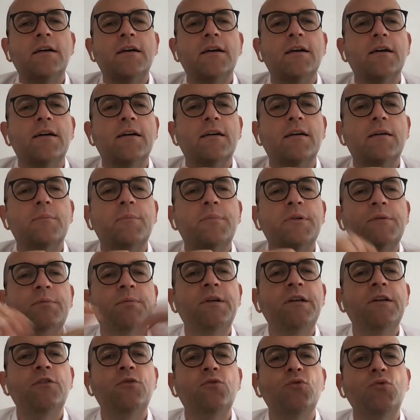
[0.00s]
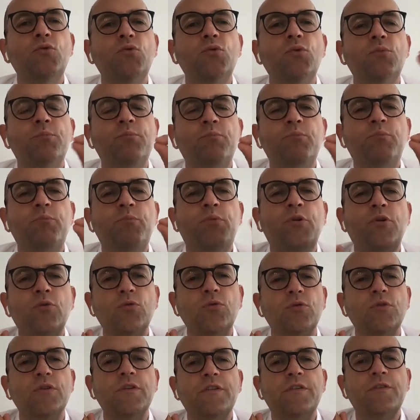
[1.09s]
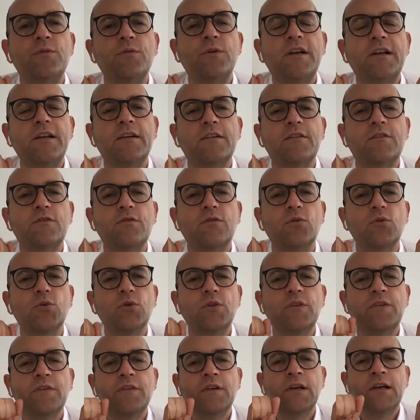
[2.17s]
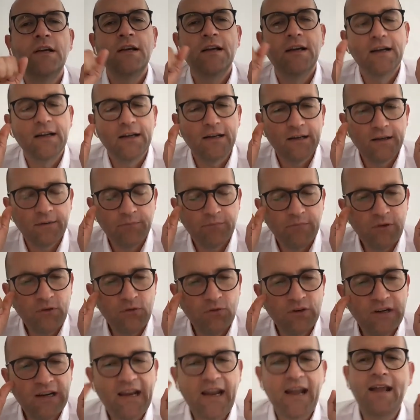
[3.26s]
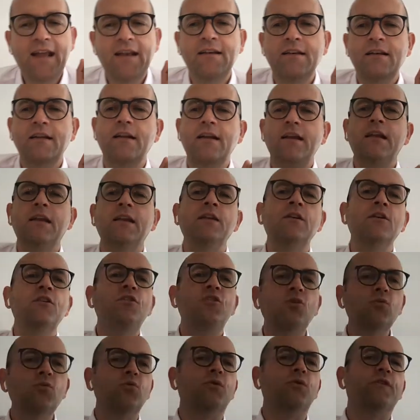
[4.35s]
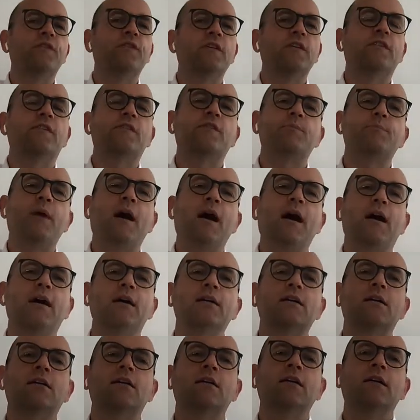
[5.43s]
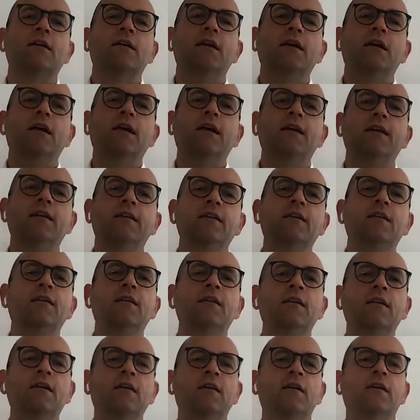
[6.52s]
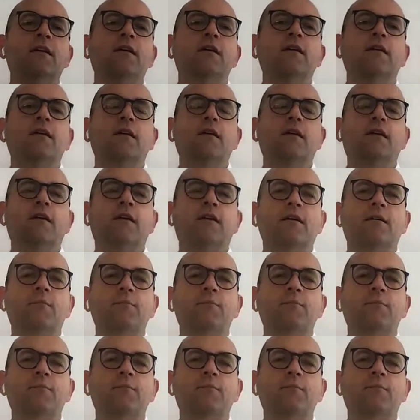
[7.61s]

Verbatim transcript: uh, between two poles, two electrodes, uh, you can induce a spark in uh,